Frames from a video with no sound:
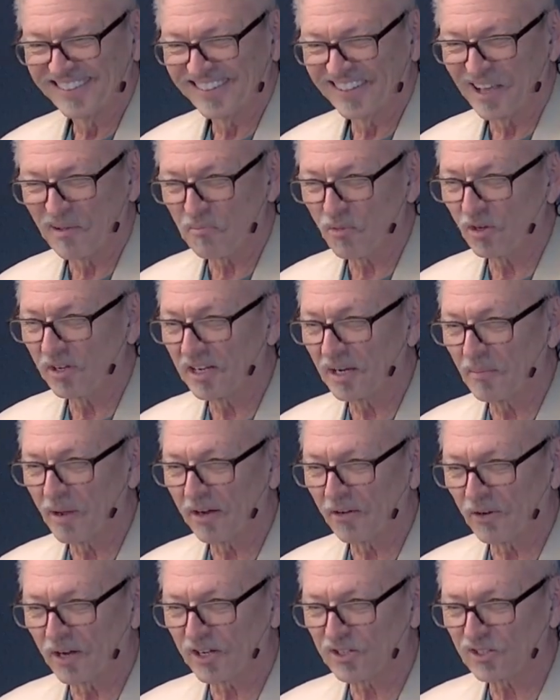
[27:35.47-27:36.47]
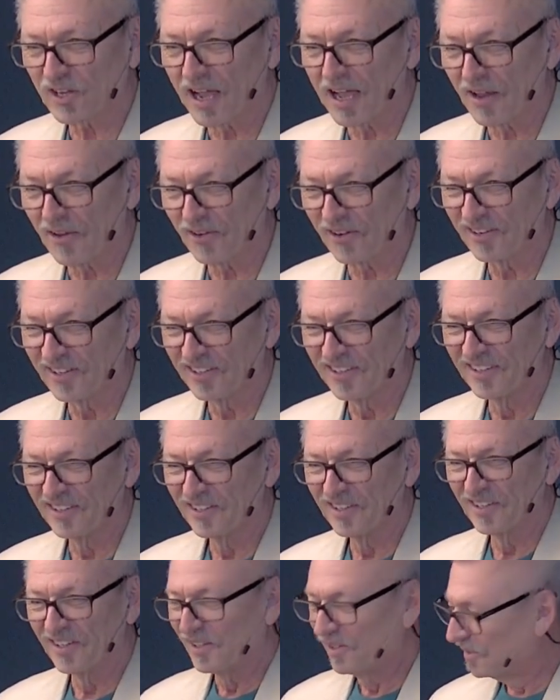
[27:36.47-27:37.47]
I'm looking at my Greek scholar.
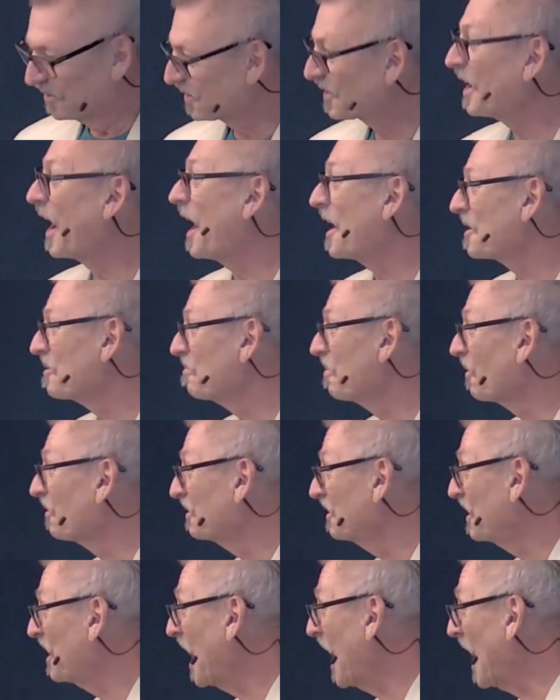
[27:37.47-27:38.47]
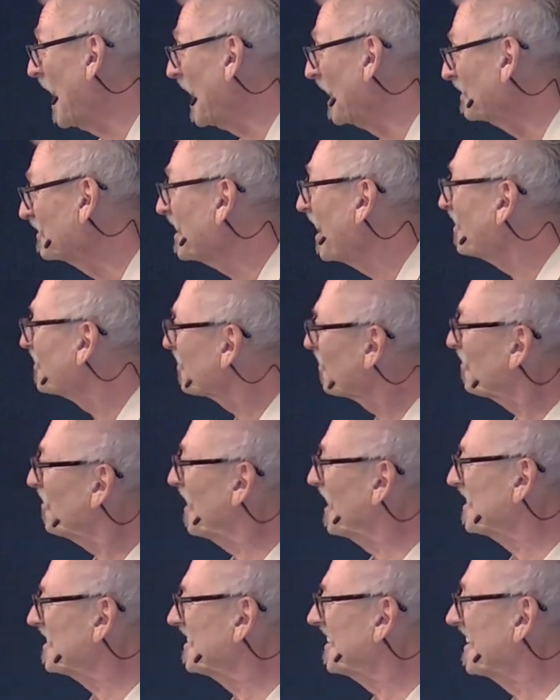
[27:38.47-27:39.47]
Katabolie. Sounds
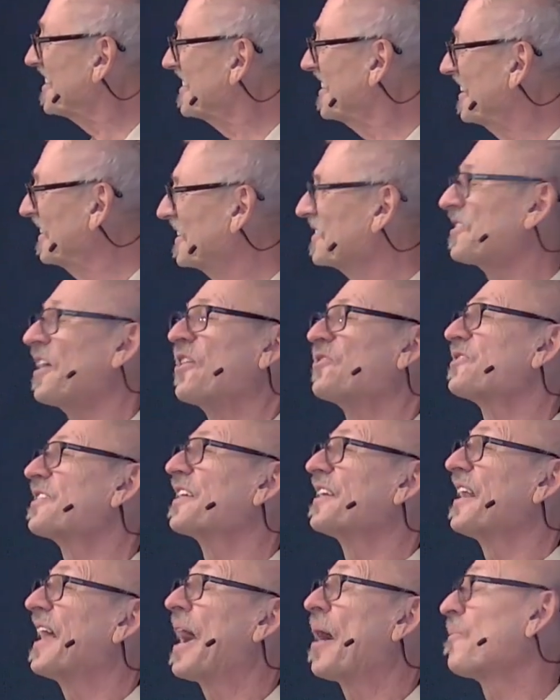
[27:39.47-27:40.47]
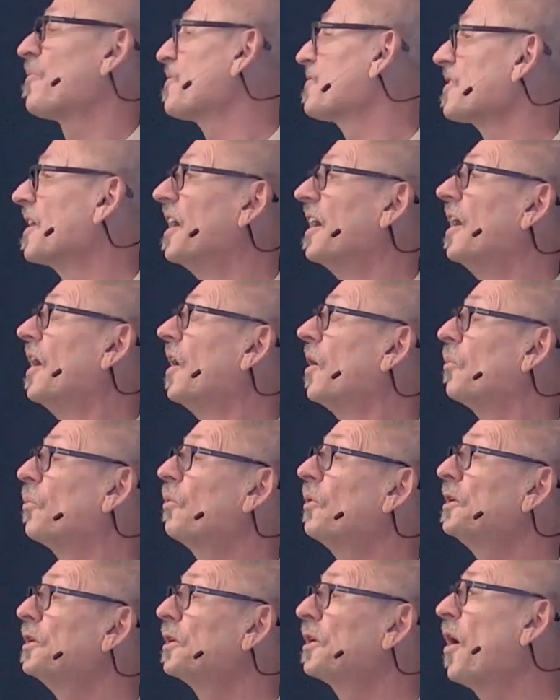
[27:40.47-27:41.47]
French, doesn't it? Sounds glamorous. Where
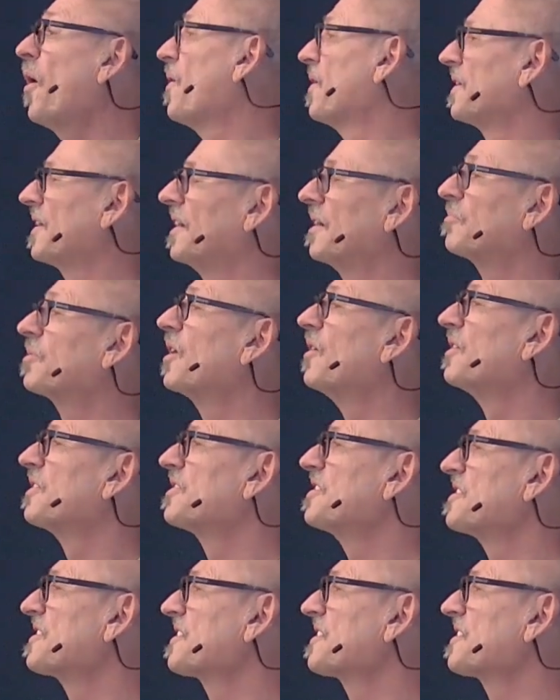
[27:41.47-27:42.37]
are you going? I'm going to the